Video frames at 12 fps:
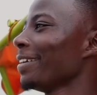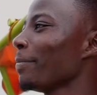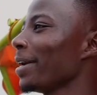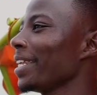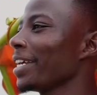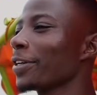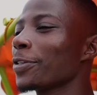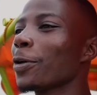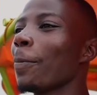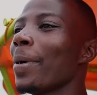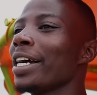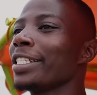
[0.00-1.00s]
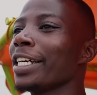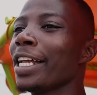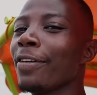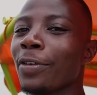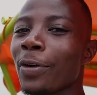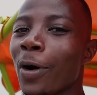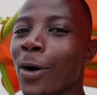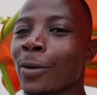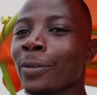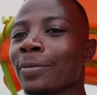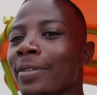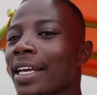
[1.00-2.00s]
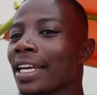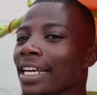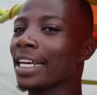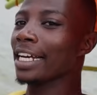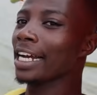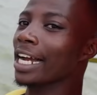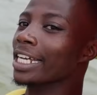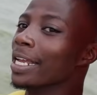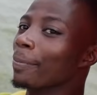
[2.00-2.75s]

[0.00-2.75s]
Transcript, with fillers: But thank you so much. I love you all. Catch